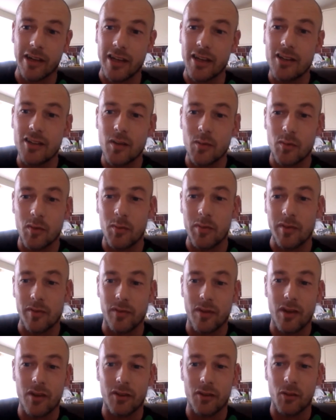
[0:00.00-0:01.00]
it is, the probably
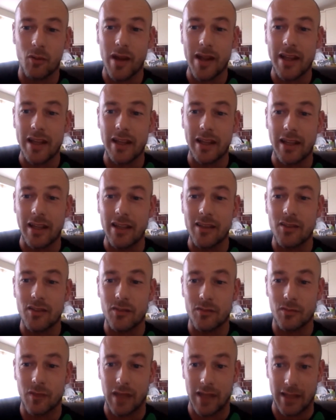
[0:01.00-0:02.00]
further away it
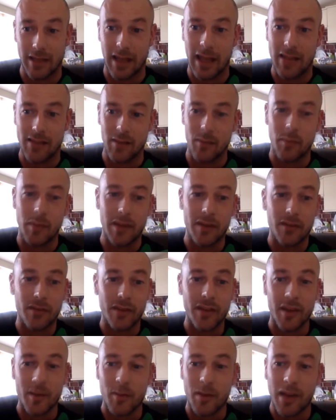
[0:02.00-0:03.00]
is, as in
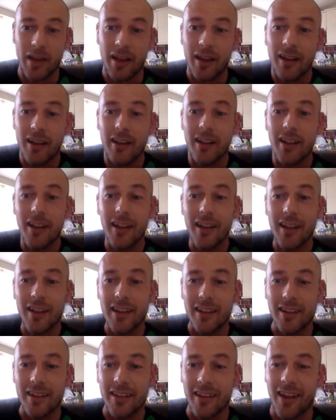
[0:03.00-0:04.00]
benefiting a player.
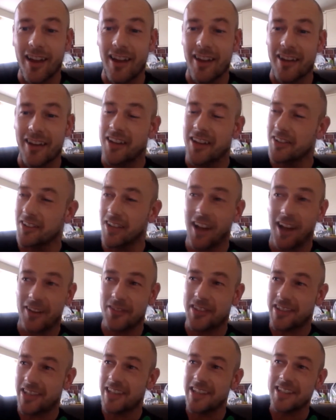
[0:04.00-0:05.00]
You know, because
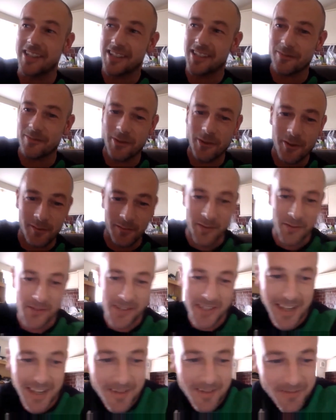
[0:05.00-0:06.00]
I've seen some awful
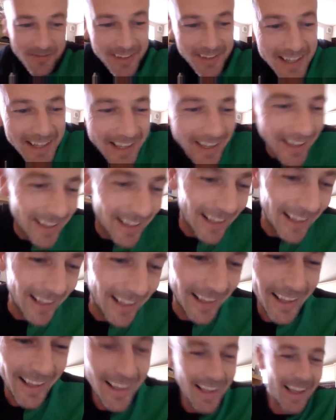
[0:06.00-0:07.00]
stuff.
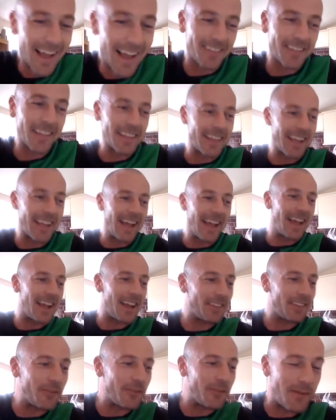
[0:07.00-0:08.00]
I think
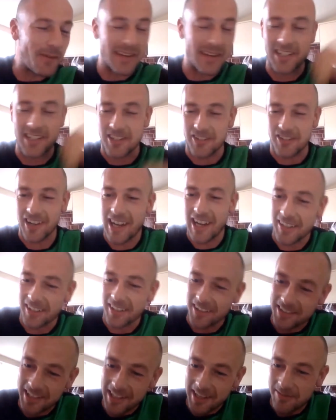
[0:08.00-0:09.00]
one manager I had
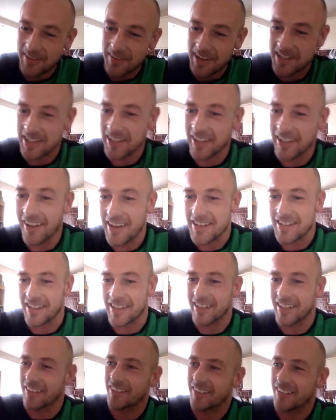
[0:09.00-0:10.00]
asked to get flashing lights
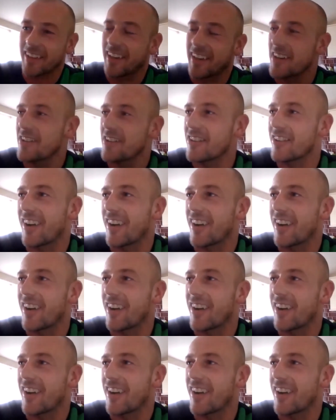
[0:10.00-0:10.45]
in. I was like, no, you're all